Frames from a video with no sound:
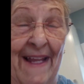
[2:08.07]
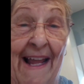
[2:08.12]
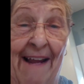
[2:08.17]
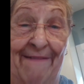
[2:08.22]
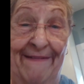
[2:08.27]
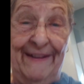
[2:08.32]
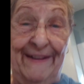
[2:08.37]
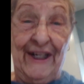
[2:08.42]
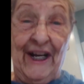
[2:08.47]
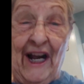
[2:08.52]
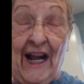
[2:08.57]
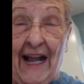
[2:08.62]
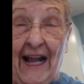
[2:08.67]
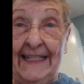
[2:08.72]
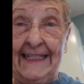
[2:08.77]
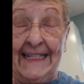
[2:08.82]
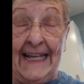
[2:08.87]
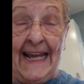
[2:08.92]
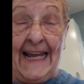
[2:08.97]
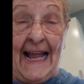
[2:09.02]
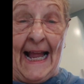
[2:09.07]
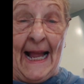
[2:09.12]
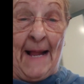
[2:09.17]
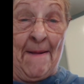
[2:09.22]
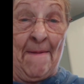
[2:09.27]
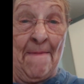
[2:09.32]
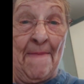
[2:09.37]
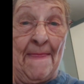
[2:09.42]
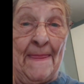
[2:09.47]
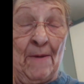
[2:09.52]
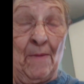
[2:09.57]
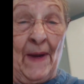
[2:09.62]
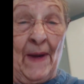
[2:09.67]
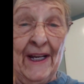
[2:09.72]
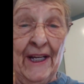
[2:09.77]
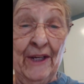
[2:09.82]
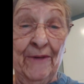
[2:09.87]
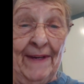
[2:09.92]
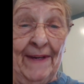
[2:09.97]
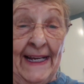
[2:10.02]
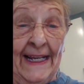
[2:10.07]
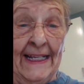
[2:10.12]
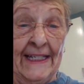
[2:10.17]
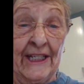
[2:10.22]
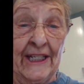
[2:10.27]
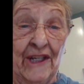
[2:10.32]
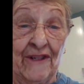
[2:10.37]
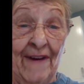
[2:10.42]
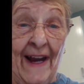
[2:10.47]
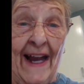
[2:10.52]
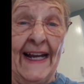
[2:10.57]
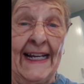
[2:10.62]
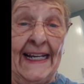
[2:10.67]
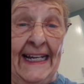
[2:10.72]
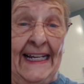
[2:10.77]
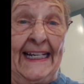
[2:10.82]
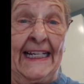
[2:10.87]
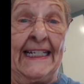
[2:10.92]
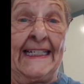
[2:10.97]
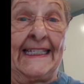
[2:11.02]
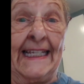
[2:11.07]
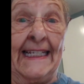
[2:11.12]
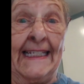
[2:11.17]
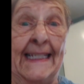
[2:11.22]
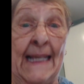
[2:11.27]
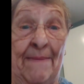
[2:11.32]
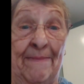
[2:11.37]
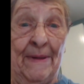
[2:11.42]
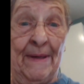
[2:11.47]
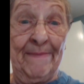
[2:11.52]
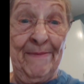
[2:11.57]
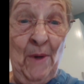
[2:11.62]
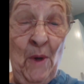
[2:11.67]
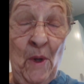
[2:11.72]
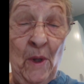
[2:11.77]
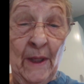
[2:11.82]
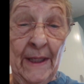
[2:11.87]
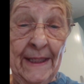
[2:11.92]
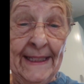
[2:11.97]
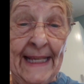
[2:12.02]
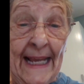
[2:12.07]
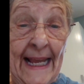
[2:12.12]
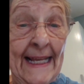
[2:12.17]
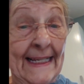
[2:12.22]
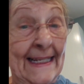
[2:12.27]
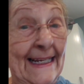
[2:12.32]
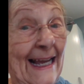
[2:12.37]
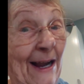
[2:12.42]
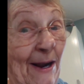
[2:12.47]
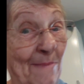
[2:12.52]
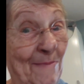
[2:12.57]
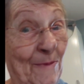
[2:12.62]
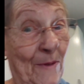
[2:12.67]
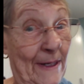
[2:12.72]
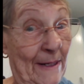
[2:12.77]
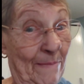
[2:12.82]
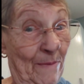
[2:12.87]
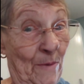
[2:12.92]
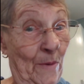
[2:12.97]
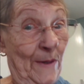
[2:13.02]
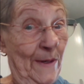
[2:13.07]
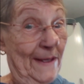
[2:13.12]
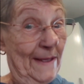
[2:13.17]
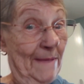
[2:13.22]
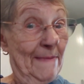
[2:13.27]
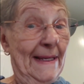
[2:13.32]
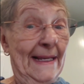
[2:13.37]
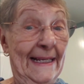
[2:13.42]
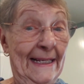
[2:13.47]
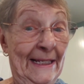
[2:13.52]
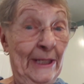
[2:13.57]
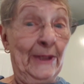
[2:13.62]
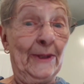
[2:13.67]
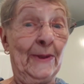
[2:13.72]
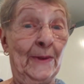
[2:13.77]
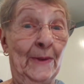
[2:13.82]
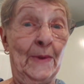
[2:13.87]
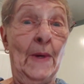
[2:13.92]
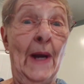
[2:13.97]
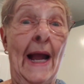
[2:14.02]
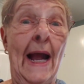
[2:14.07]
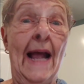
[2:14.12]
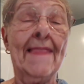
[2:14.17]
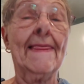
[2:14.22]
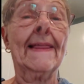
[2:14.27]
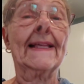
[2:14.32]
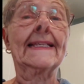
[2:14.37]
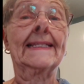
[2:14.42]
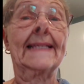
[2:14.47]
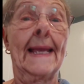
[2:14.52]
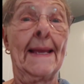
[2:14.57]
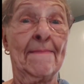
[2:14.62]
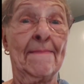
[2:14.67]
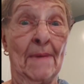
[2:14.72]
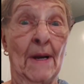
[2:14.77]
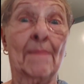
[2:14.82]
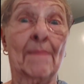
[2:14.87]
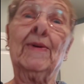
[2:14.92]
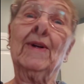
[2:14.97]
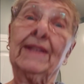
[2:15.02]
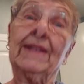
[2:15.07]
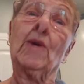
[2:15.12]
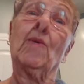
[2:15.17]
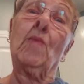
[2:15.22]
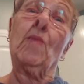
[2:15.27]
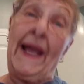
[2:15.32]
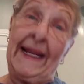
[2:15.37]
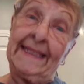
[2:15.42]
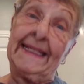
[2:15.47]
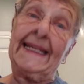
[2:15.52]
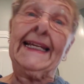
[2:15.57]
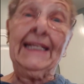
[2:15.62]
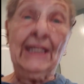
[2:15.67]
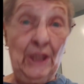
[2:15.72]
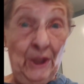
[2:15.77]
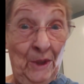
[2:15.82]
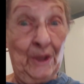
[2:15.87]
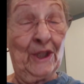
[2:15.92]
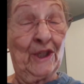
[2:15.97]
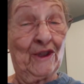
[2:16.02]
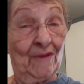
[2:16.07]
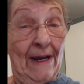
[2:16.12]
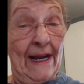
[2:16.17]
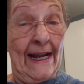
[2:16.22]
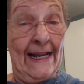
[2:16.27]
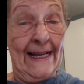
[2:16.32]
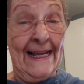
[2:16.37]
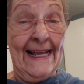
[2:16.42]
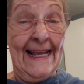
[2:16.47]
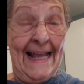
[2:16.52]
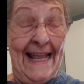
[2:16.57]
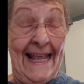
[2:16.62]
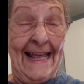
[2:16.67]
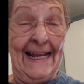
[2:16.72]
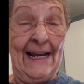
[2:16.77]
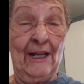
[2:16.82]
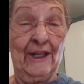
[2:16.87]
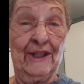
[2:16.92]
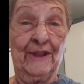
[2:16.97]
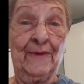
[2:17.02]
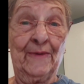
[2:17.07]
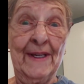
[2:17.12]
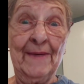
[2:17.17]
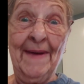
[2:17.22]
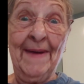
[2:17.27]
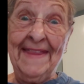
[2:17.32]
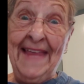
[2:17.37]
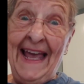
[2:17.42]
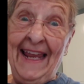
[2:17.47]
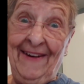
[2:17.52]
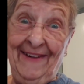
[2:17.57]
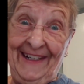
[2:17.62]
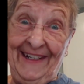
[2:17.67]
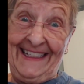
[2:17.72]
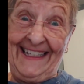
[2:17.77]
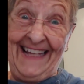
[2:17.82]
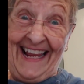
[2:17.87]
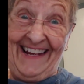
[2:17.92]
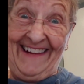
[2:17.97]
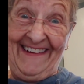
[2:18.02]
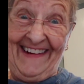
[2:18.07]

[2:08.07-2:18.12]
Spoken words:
have got the wet ingredients and dry ingredients in separate bowls. Now I'm going to pour them into the same, put the wet into the dry, and I'll show you what that looks like,